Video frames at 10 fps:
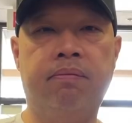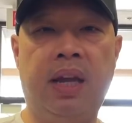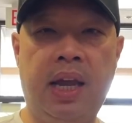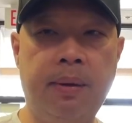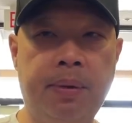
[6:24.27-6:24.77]

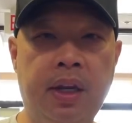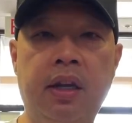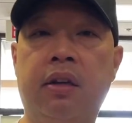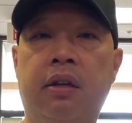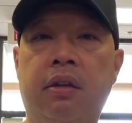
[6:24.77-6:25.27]

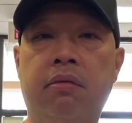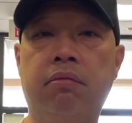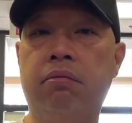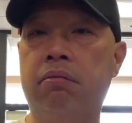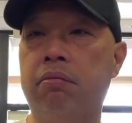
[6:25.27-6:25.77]
maybe
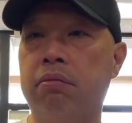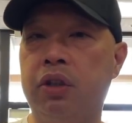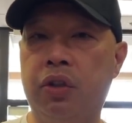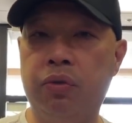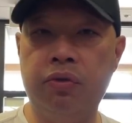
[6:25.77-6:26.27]

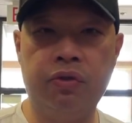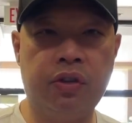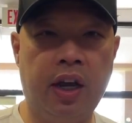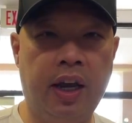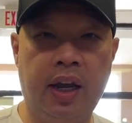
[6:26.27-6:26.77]

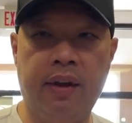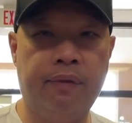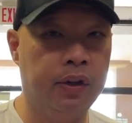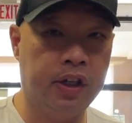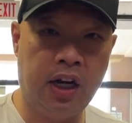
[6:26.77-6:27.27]
used a
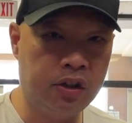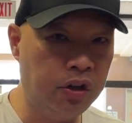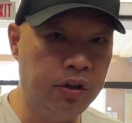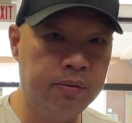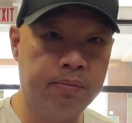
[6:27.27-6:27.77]
foot
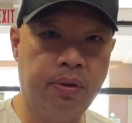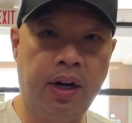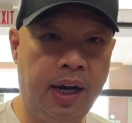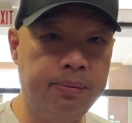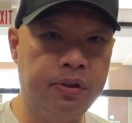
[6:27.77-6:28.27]
doctor,
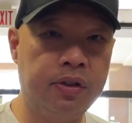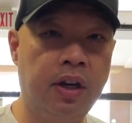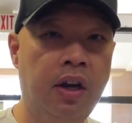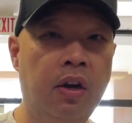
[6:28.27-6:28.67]
perhaps,